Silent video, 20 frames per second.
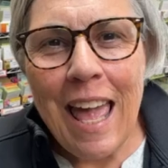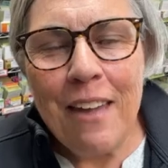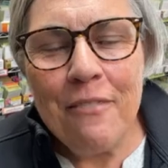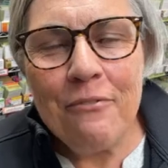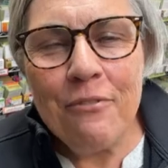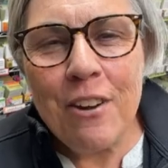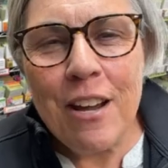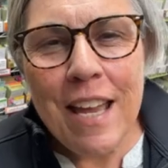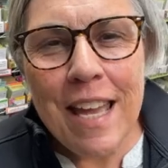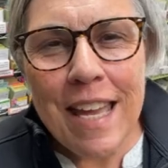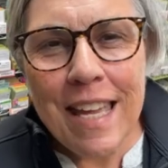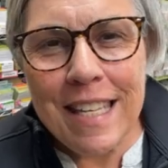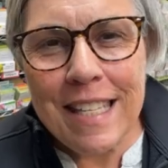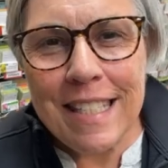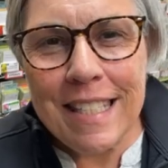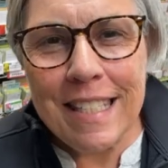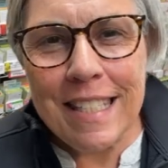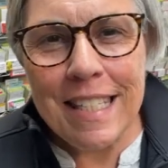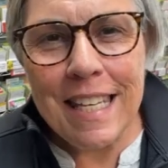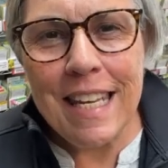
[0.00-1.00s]
Hey
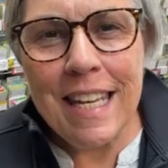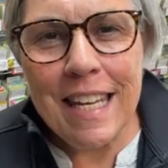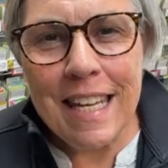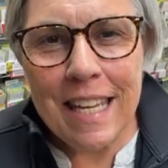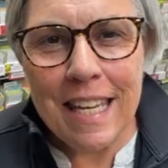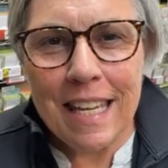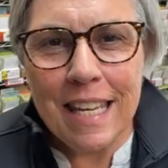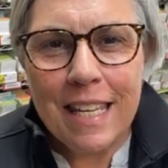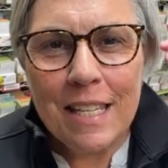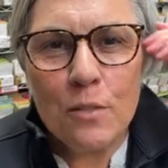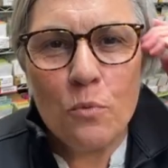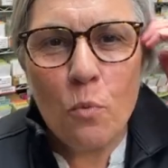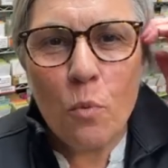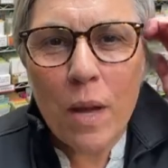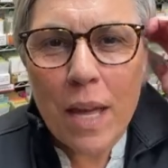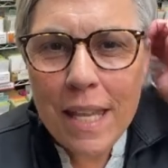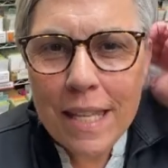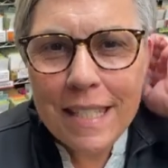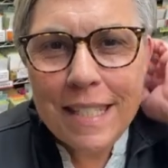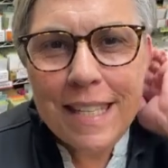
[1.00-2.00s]
friends, it is
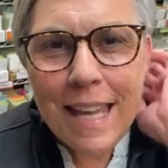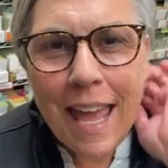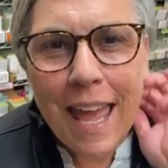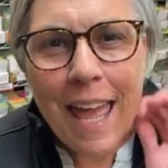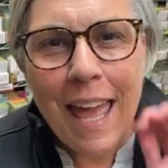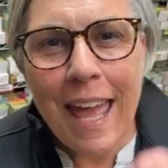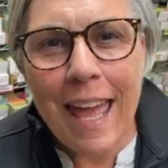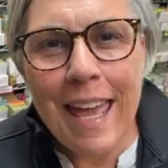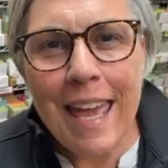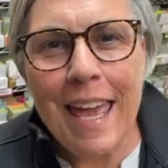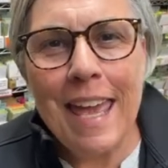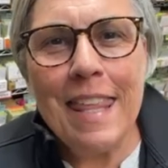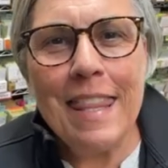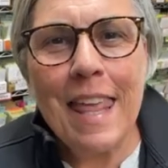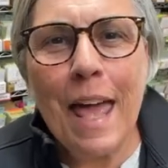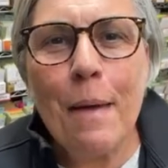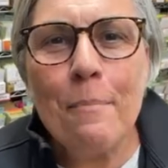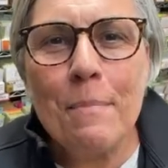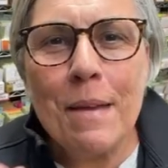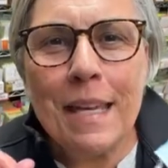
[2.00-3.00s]
Wednesday, and
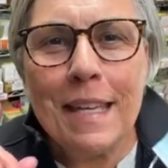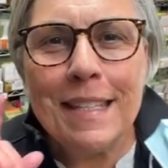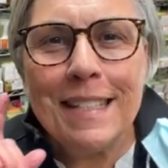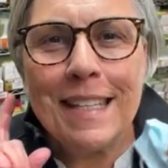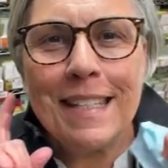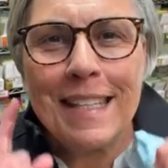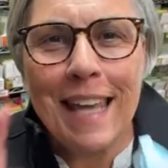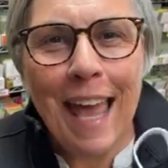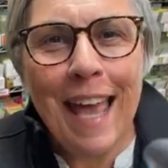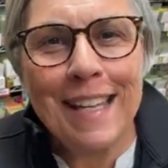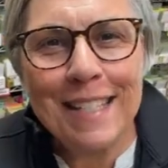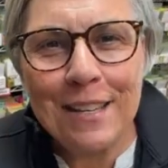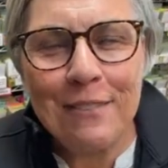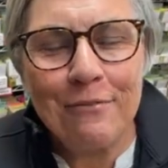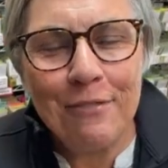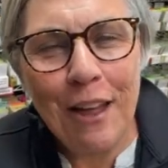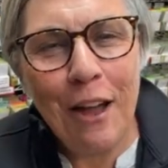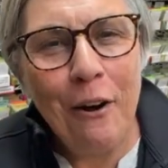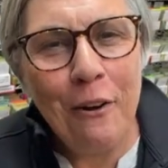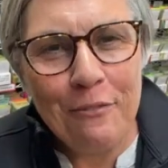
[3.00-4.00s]
that means it's Ask a
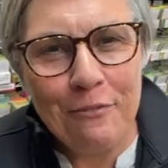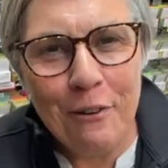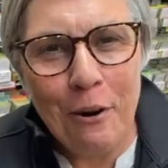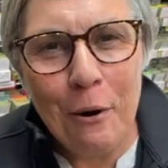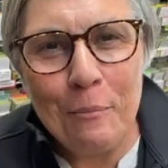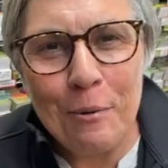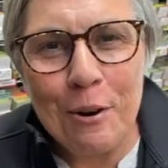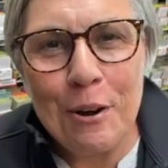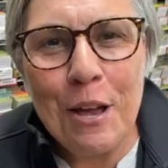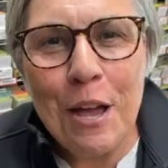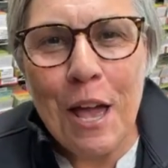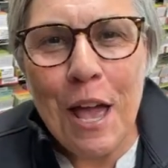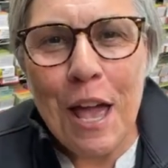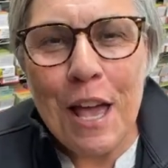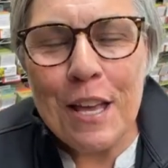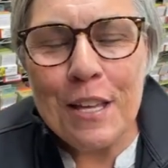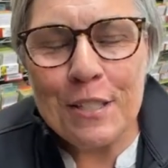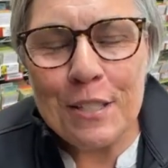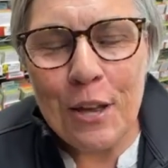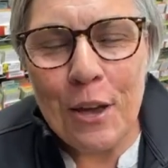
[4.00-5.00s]
Flower Farmer.
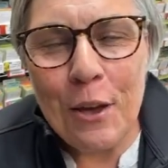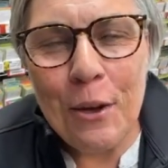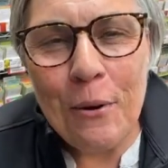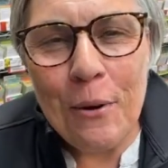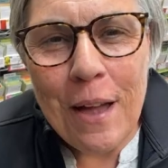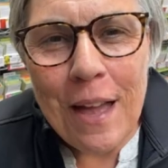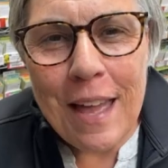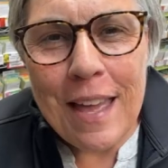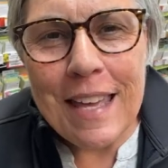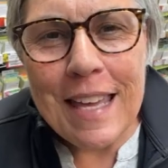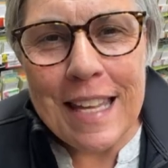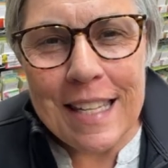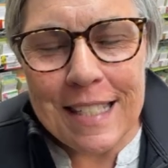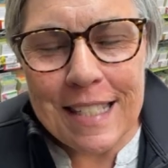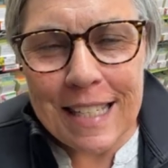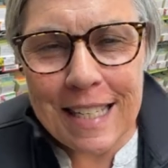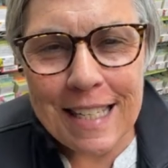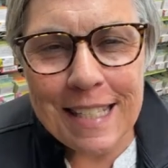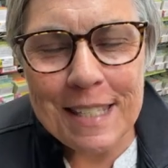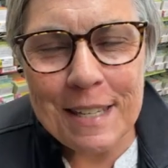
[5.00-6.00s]
So
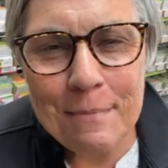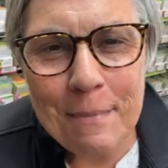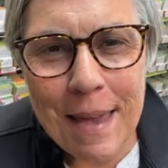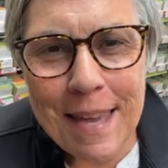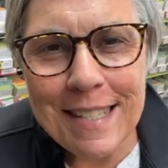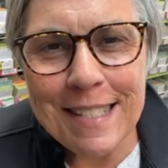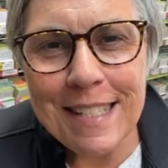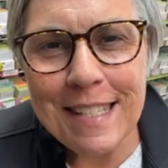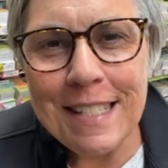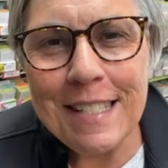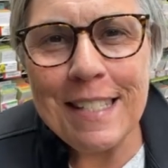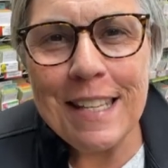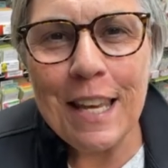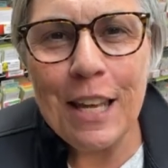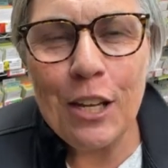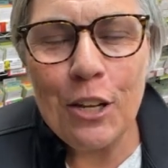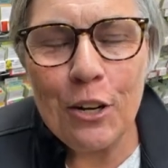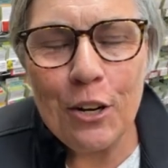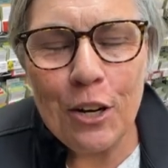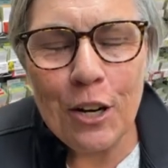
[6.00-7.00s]
it's Lisa Mason
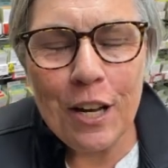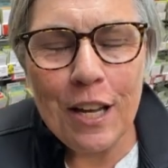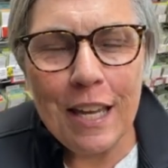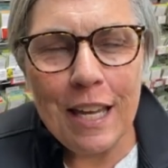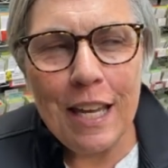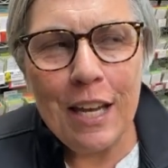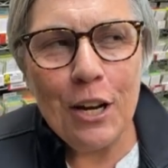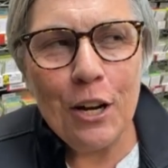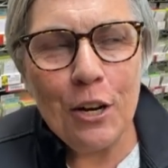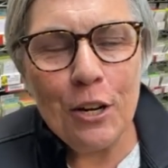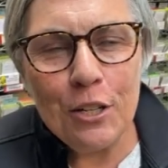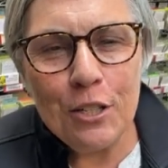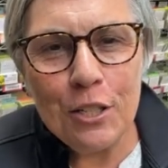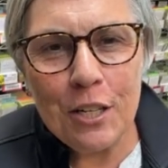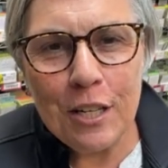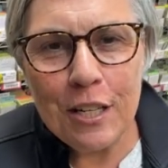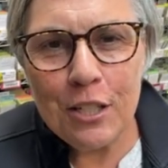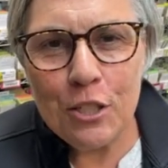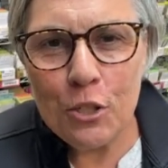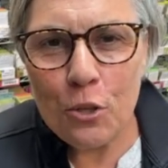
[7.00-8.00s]
Ziegler here
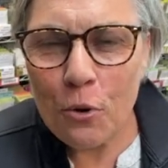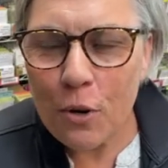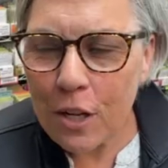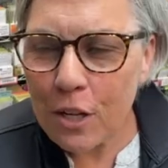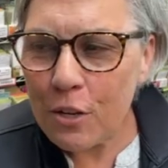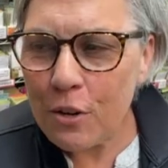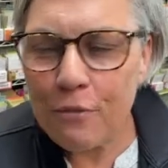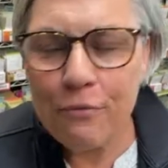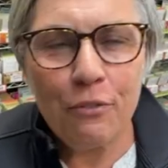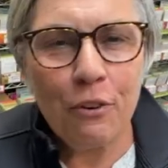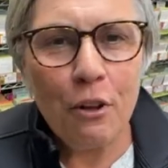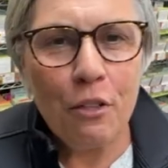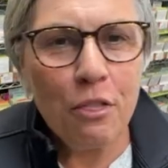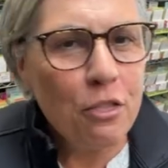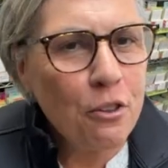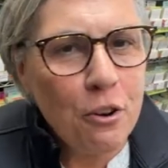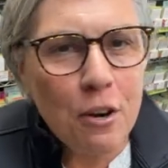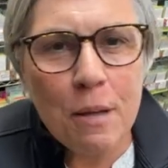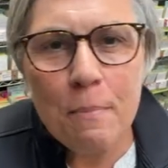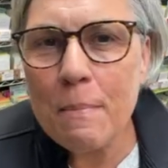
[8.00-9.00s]
to join you for
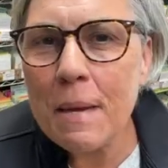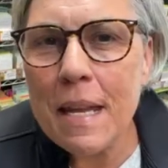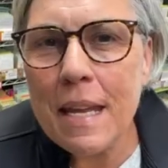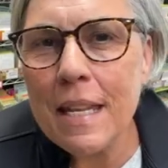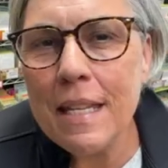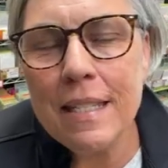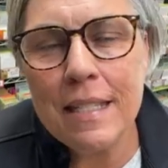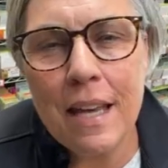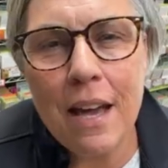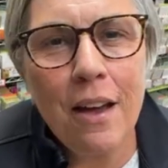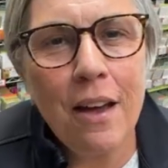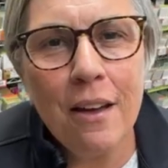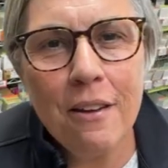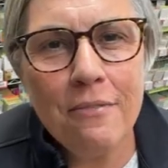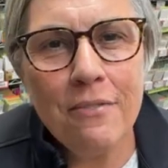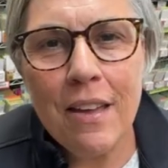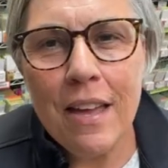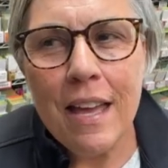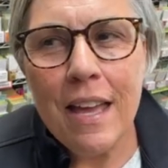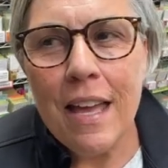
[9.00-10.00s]
30 minutes
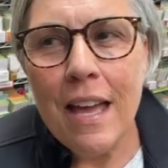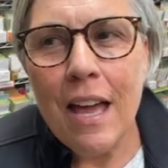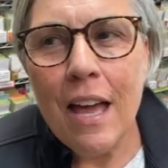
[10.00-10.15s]
of